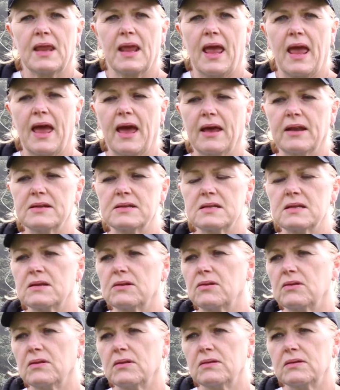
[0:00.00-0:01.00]
And
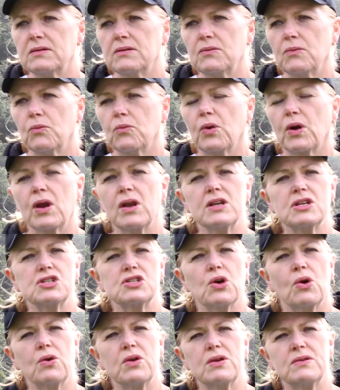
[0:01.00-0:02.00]
we're going to
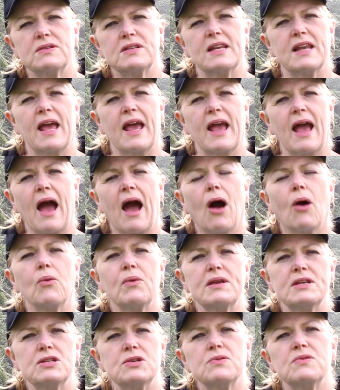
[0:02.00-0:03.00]
show you today how
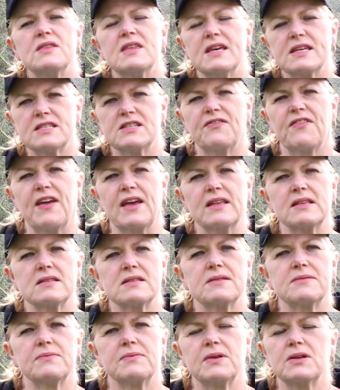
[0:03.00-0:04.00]
we do this
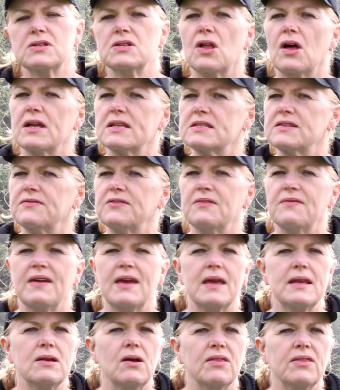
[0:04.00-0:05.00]
fence. There's lots of
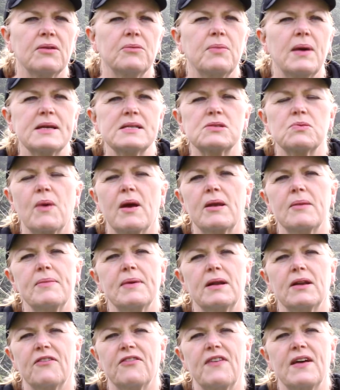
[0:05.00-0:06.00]
debate on the best way to
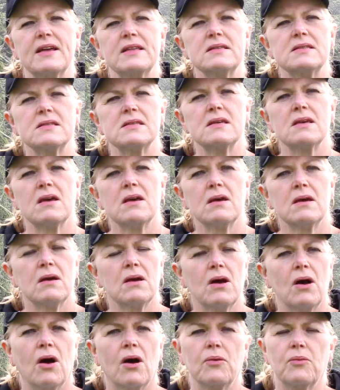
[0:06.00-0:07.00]
build a fence,
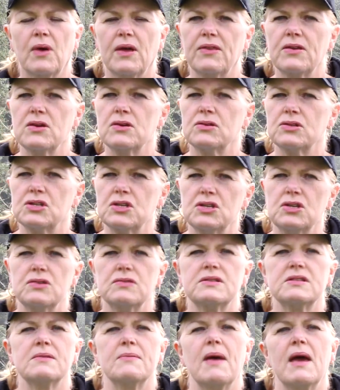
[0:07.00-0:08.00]
on whether you should
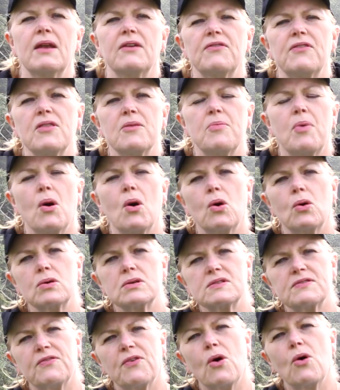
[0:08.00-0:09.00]
use cement for the
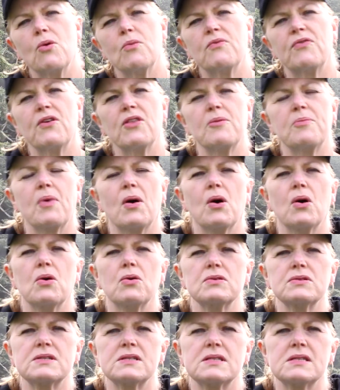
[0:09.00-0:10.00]
posts, foam for the
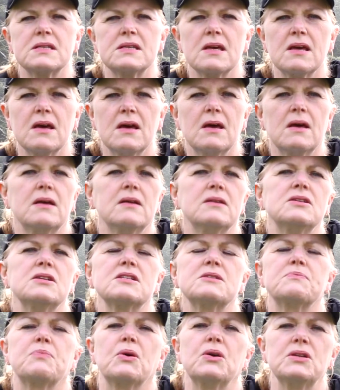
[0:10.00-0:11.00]
posts,
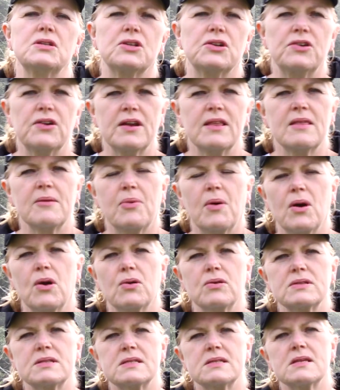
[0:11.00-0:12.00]
just put dirt in the
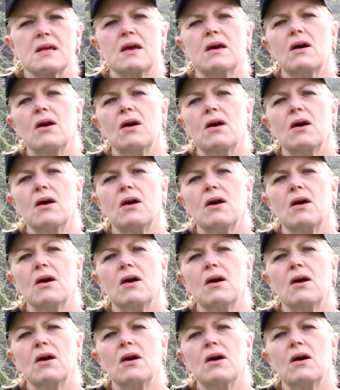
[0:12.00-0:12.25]
posts.